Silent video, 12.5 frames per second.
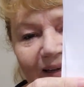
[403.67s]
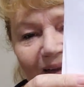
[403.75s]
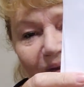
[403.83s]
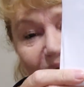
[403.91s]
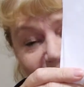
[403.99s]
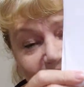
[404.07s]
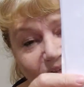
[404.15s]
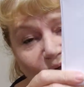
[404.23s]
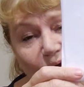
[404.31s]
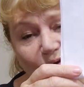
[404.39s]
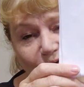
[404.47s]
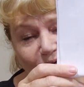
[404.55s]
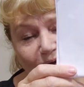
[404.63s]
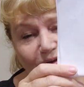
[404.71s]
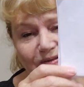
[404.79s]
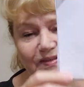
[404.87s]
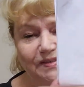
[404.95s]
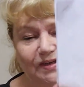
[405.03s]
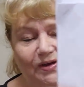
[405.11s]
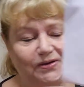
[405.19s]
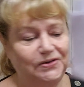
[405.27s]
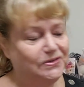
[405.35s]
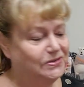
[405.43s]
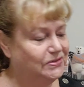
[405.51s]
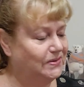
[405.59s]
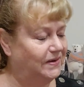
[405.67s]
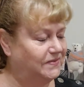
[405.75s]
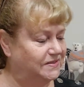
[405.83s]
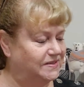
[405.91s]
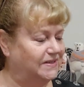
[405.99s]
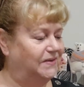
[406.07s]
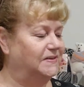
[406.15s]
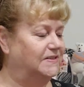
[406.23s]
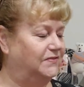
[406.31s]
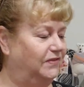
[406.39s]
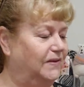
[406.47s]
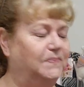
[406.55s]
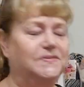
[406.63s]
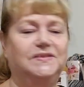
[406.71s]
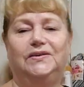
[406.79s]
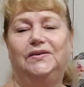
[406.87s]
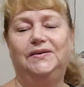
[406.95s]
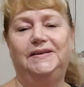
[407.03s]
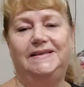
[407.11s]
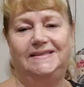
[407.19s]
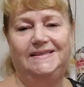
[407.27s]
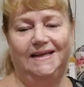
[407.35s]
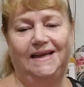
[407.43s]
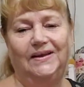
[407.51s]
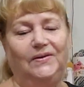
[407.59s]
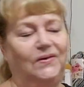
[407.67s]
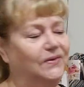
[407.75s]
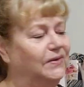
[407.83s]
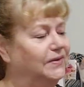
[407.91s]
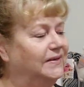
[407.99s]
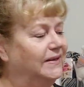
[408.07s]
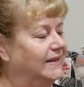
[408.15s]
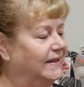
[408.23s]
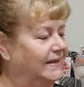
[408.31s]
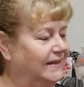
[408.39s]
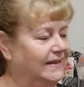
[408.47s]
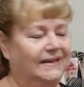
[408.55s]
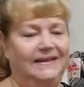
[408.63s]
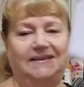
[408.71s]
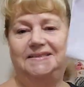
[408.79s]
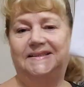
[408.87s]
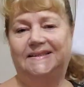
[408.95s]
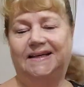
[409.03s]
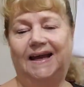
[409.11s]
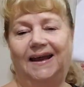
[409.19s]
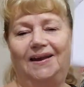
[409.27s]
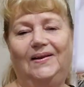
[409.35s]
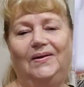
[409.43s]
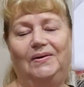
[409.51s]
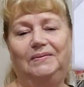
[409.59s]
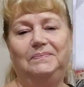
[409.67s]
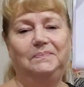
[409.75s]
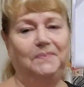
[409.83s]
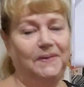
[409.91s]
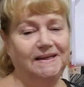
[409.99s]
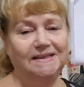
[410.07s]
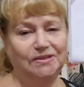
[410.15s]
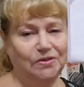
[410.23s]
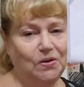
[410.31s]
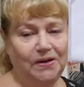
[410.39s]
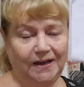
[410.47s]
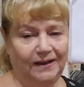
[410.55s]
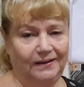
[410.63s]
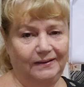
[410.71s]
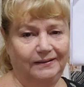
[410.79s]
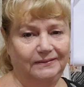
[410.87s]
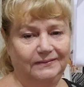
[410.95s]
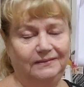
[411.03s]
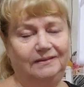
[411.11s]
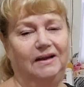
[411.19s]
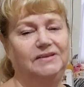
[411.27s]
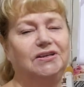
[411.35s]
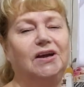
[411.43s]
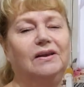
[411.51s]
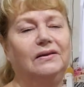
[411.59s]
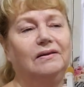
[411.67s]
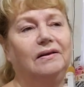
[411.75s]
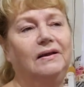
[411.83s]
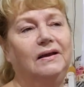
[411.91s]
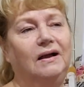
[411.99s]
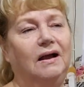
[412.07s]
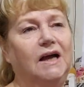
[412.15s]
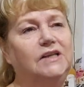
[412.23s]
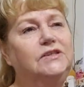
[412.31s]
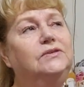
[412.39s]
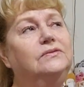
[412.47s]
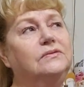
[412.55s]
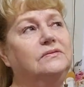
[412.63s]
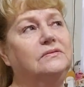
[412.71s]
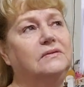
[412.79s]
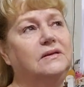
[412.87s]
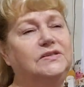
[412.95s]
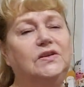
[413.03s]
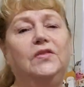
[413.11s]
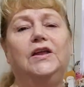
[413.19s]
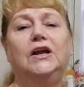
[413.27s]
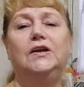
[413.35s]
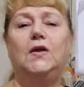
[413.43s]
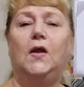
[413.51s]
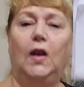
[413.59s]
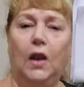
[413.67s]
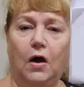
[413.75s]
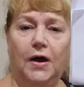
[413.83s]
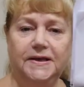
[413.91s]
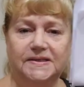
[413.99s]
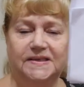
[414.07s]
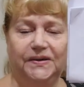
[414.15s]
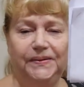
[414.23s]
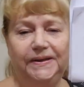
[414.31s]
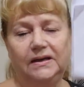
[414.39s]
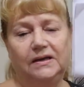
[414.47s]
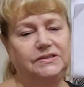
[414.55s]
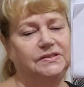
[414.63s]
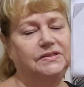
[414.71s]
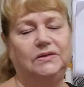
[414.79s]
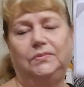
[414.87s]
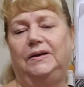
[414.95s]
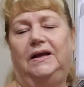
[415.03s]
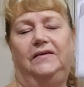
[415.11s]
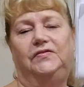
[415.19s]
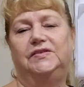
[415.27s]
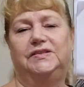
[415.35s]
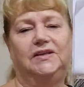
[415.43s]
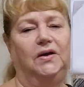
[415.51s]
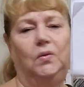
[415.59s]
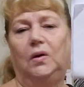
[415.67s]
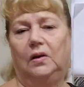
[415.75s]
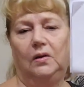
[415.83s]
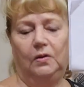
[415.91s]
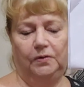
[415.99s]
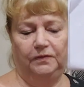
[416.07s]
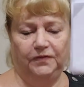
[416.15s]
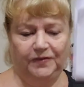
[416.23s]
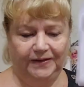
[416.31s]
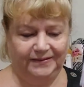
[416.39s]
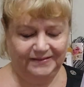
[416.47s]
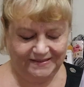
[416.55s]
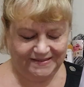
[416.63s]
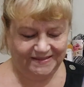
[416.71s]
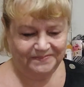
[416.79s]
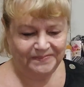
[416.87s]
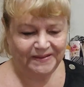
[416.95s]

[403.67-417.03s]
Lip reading: Now, he's not no sew. You do have to sew his flippers on, his head on, his tail on, but it's not hard. It's not that I don't like sewing. I just don't want to have to sew a lot of things.